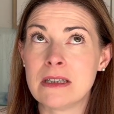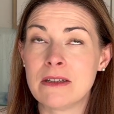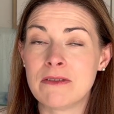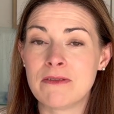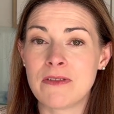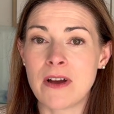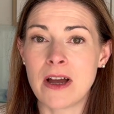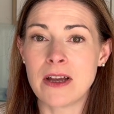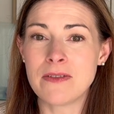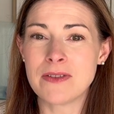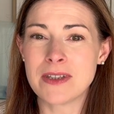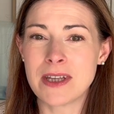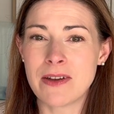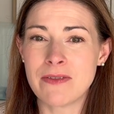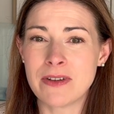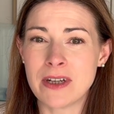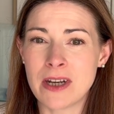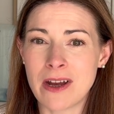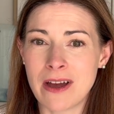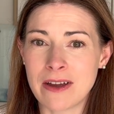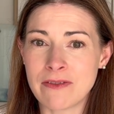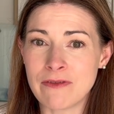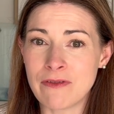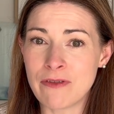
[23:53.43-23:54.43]

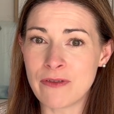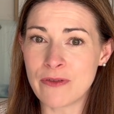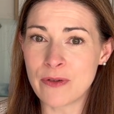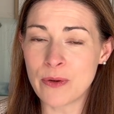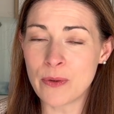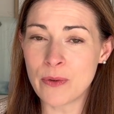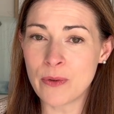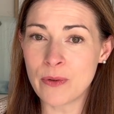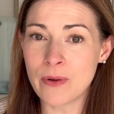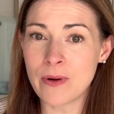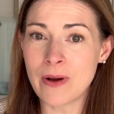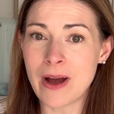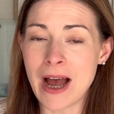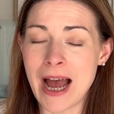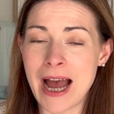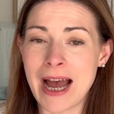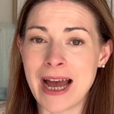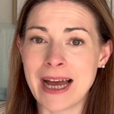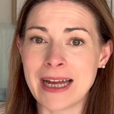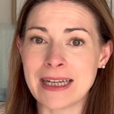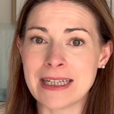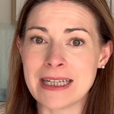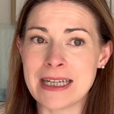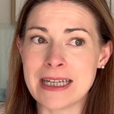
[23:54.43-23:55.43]
5794
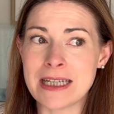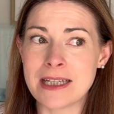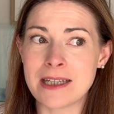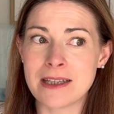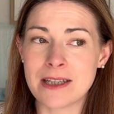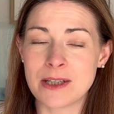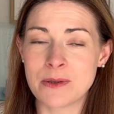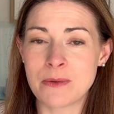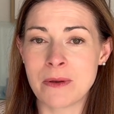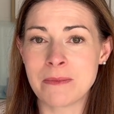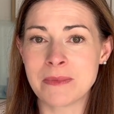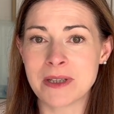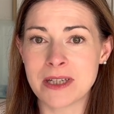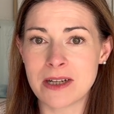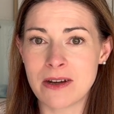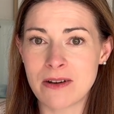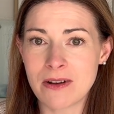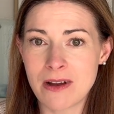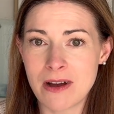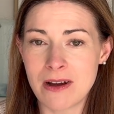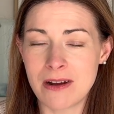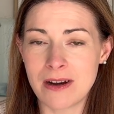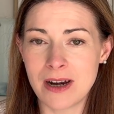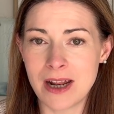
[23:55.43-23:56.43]
and the Swim Style
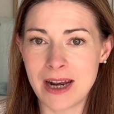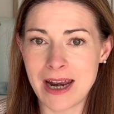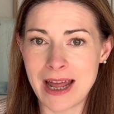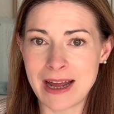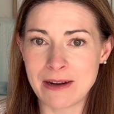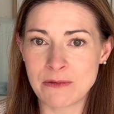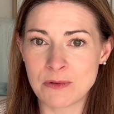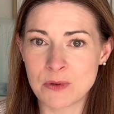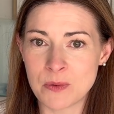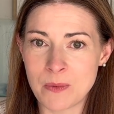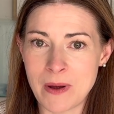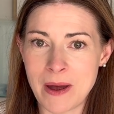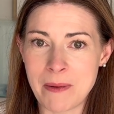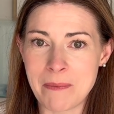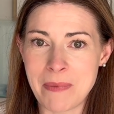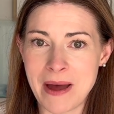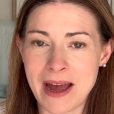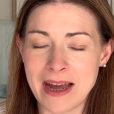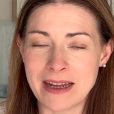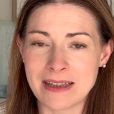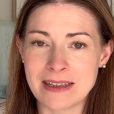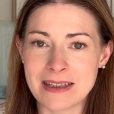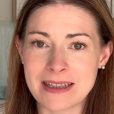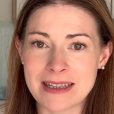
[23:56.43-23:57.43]
Carla loungewear
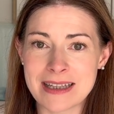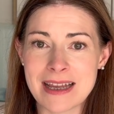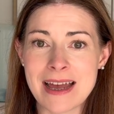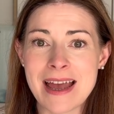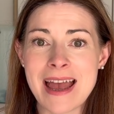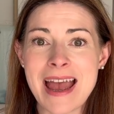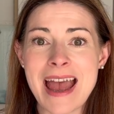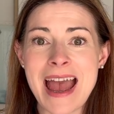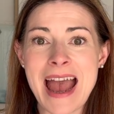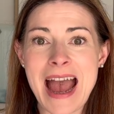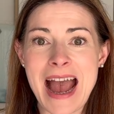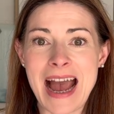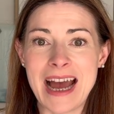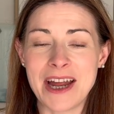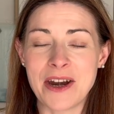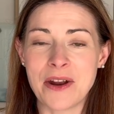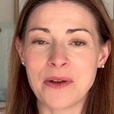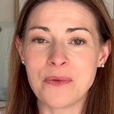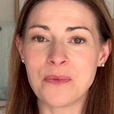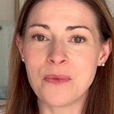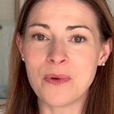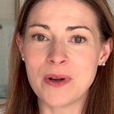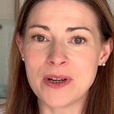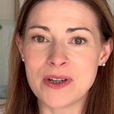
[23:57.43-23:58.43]
pants. And I
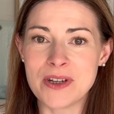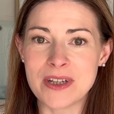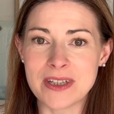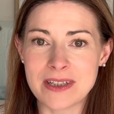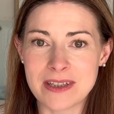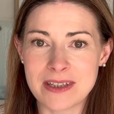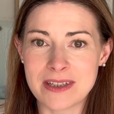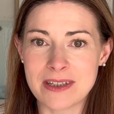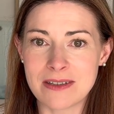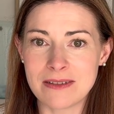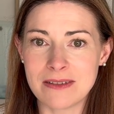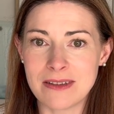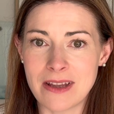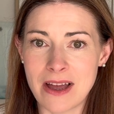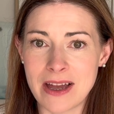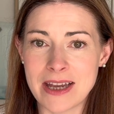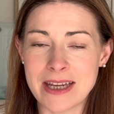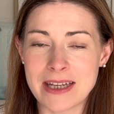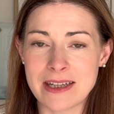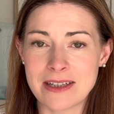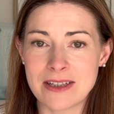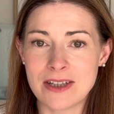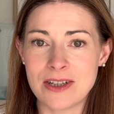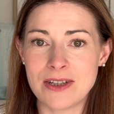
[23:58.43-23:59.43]
would still
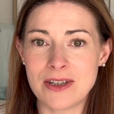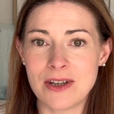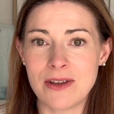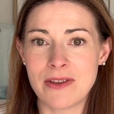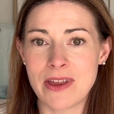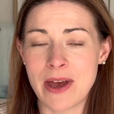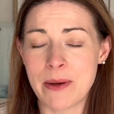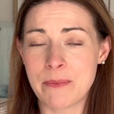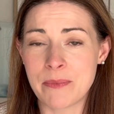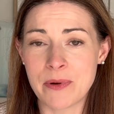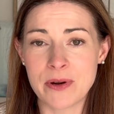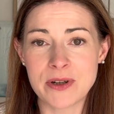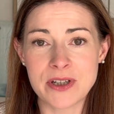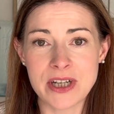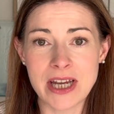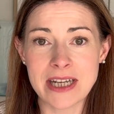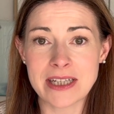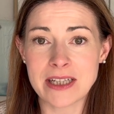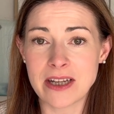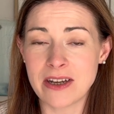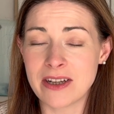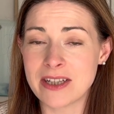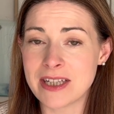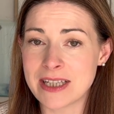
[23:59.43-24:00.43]
like to do that project.
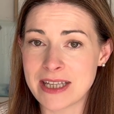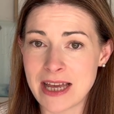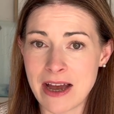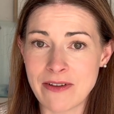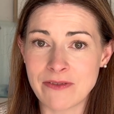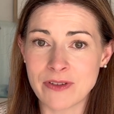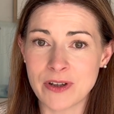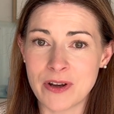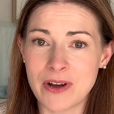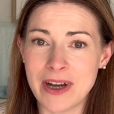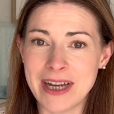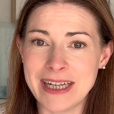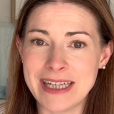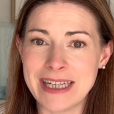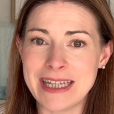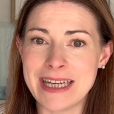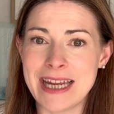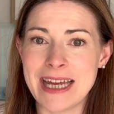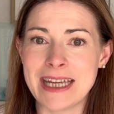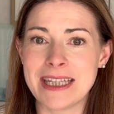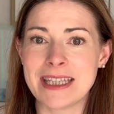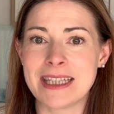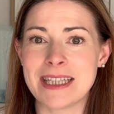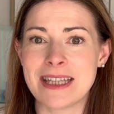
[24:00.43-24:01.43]
I just haven't got any
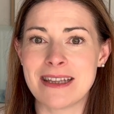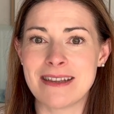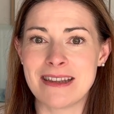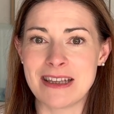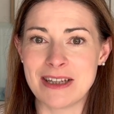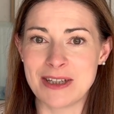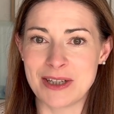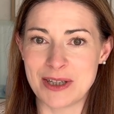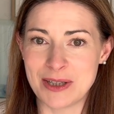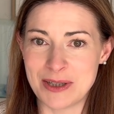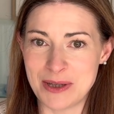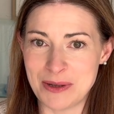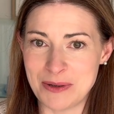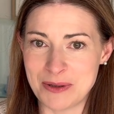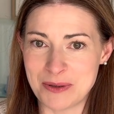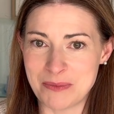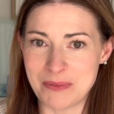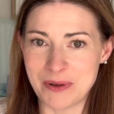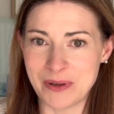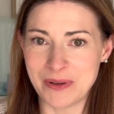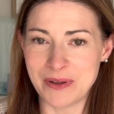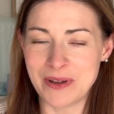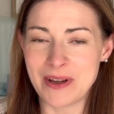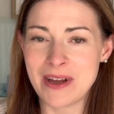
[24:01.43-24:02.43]
knits that are
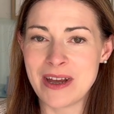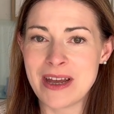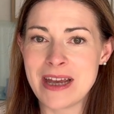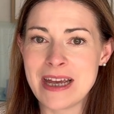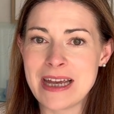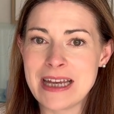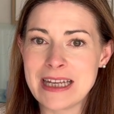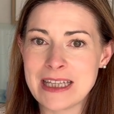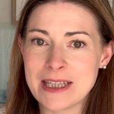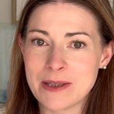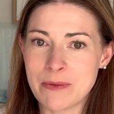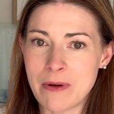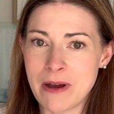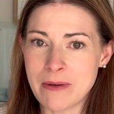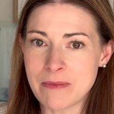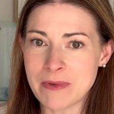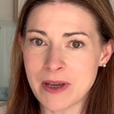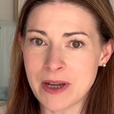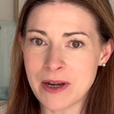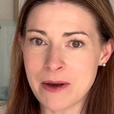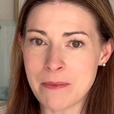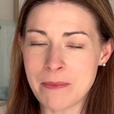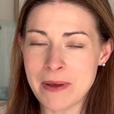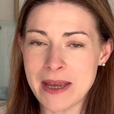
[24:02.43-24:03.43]
suitable. So I'm
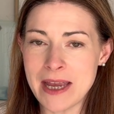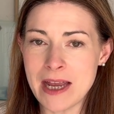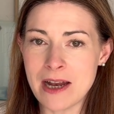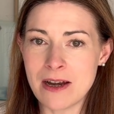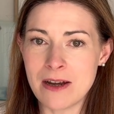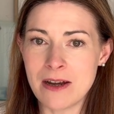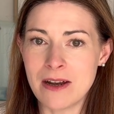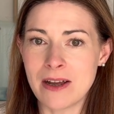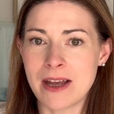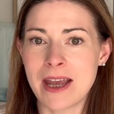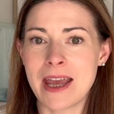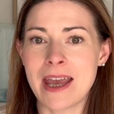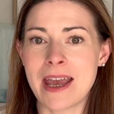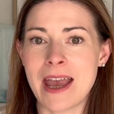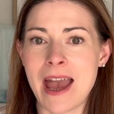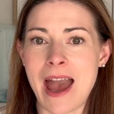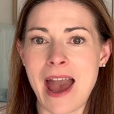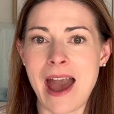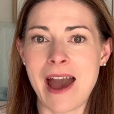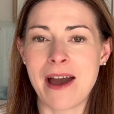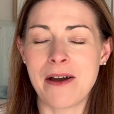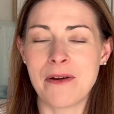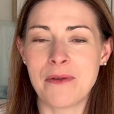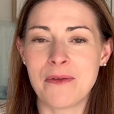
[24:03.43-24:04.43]
going to be looking
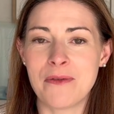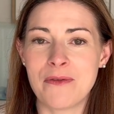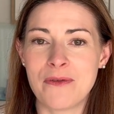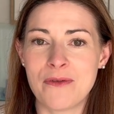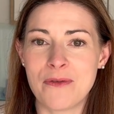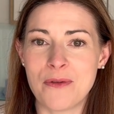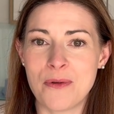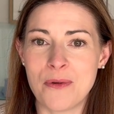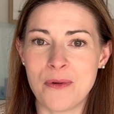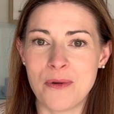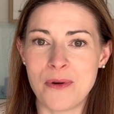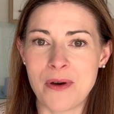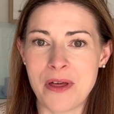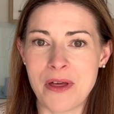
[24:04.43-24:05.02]
out for